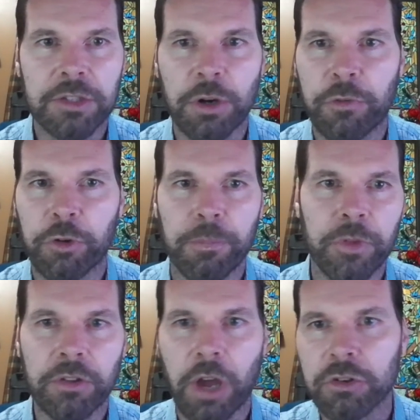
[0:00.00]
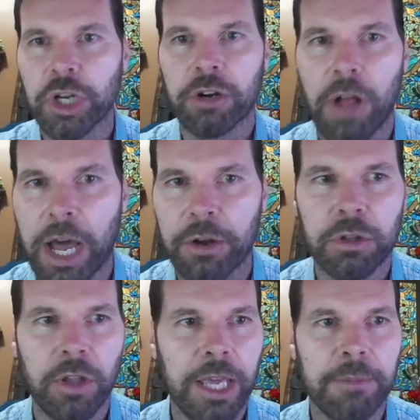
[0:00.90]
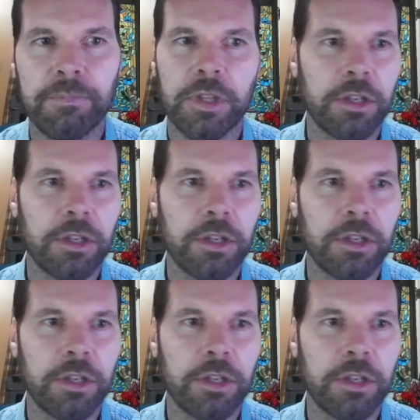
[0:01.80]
So from our general auto claim,